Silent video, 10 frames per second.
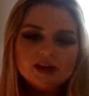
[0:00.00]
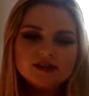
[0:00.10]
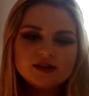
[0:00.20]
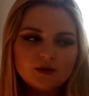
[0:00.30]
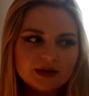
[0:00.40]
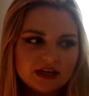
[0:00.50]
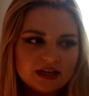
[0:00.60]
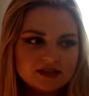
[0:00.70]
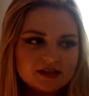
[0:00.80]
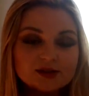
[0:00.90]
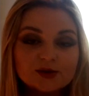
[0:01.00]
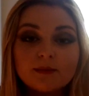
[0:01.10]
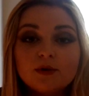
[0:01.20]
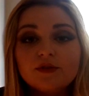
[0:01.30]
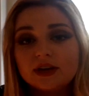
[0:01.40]
So we need to. So
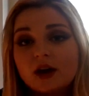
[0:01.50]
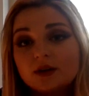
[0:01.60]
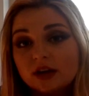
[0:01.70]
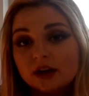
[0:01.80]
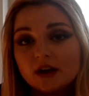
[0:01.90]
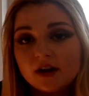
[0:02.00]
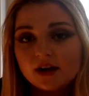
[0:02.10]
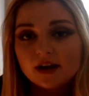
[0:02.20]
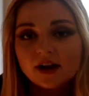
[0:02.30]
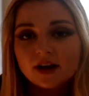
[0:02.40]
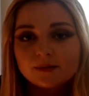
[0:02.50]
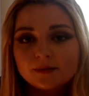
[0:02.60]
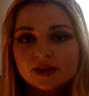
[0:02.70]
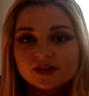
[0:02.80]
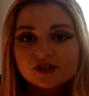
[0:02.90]
I'm moving out here
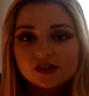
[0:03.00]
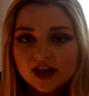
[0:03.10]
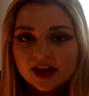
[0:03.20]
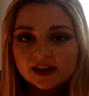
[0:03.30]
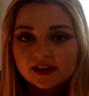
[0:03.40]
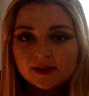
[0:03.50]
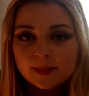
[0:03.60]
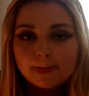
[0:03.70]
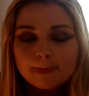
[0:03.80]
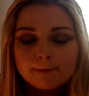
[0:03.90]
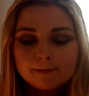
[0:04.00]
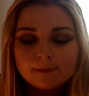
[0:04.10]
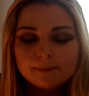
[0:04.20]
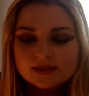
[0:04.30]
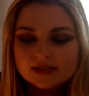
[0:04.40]
um, in July, Awesome.